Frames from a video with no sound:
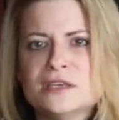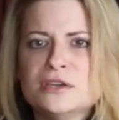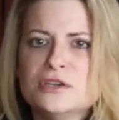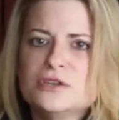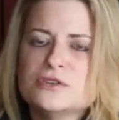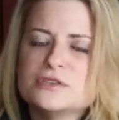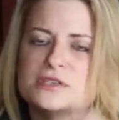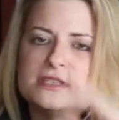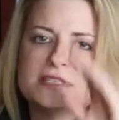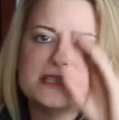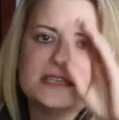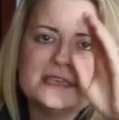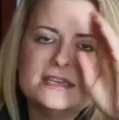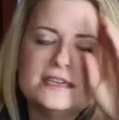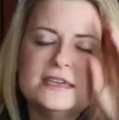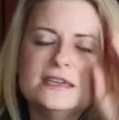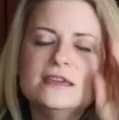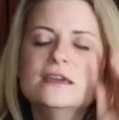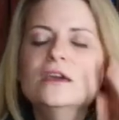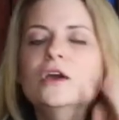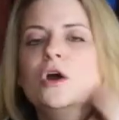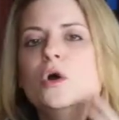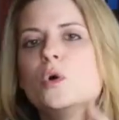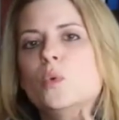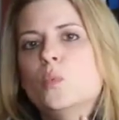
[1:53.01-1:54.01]
So you'll
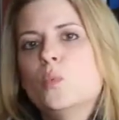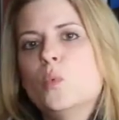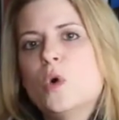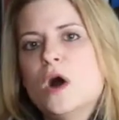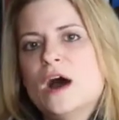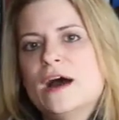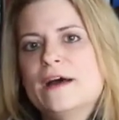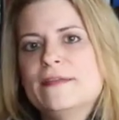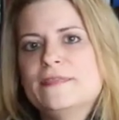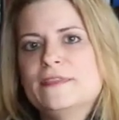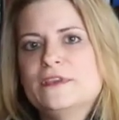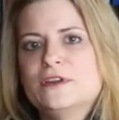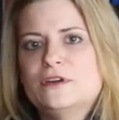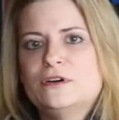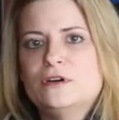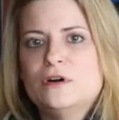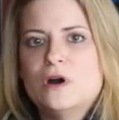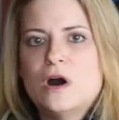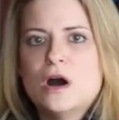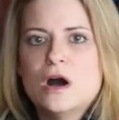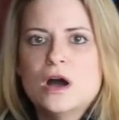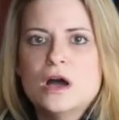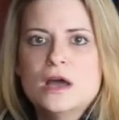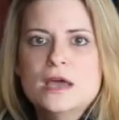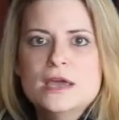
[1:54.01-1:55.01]
see one
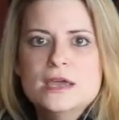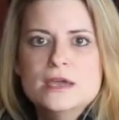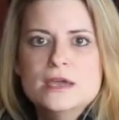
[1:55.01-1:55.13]
that'll